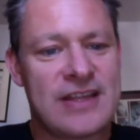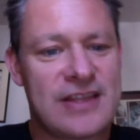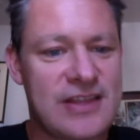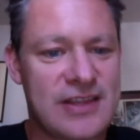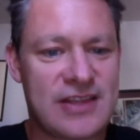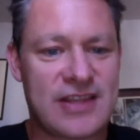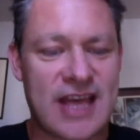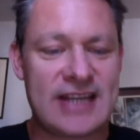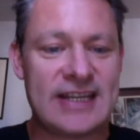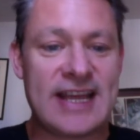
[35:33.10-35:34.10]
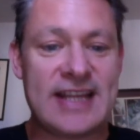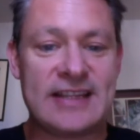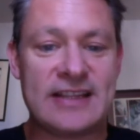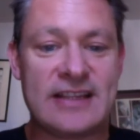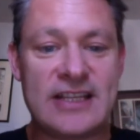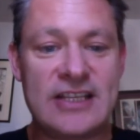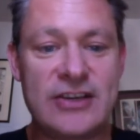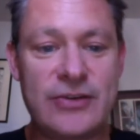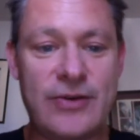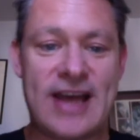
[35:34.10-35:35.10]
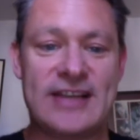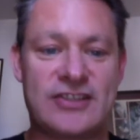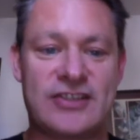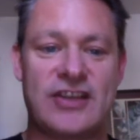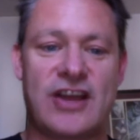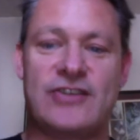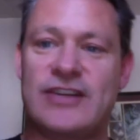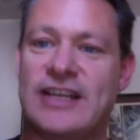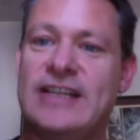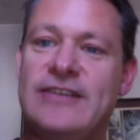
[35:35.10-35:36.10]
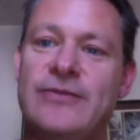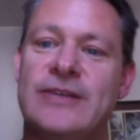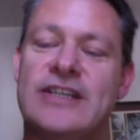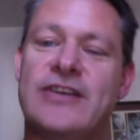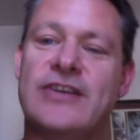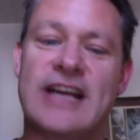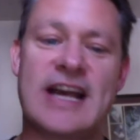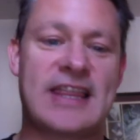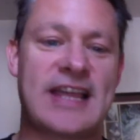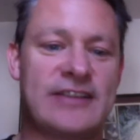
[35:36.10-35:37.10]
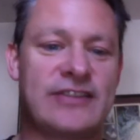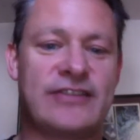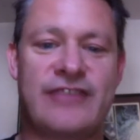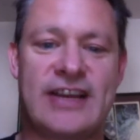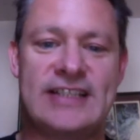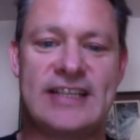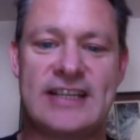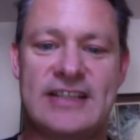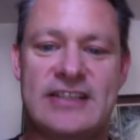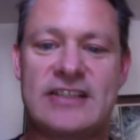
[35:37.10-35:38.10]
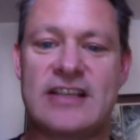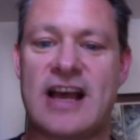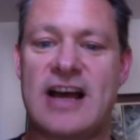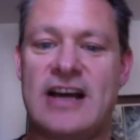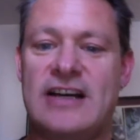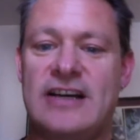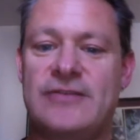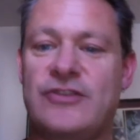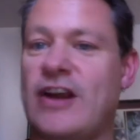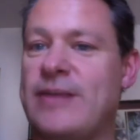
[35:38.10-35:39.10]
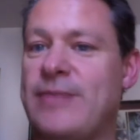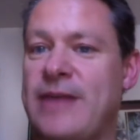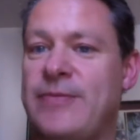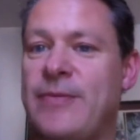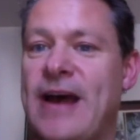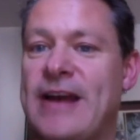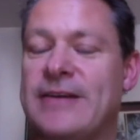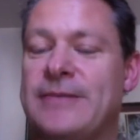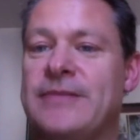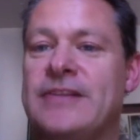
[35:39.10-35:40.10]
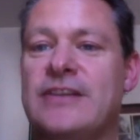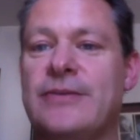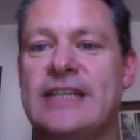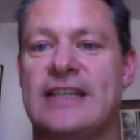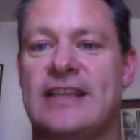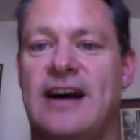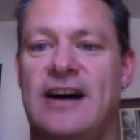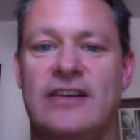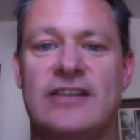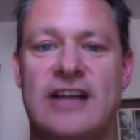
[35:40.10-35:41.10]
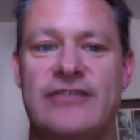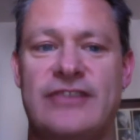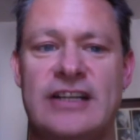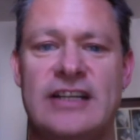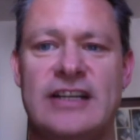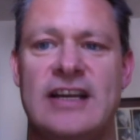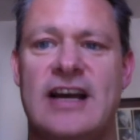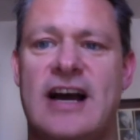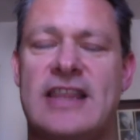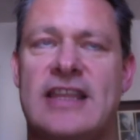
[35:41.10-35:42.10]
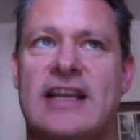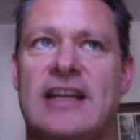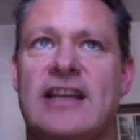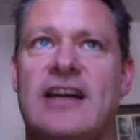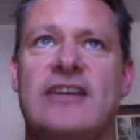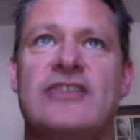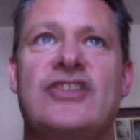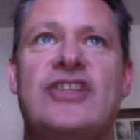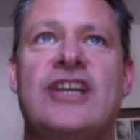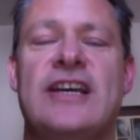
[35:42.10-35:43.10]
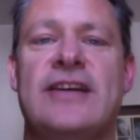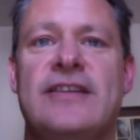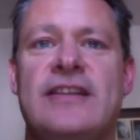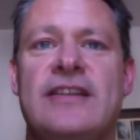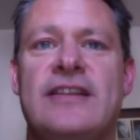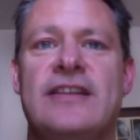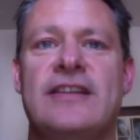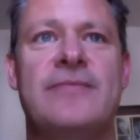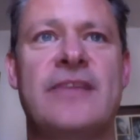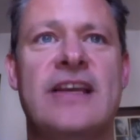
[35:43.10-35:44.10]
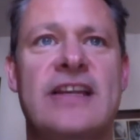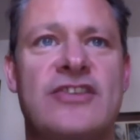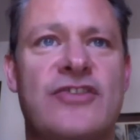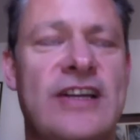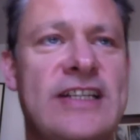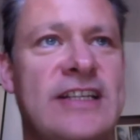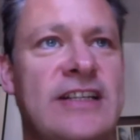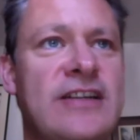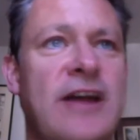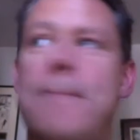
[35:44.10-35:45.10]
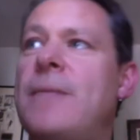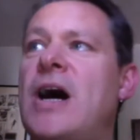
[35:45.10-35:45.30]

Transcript: Then in the US only, we're doing 1,000 Faces trade paperback. So we did the hardcover, I think, last year, illustrated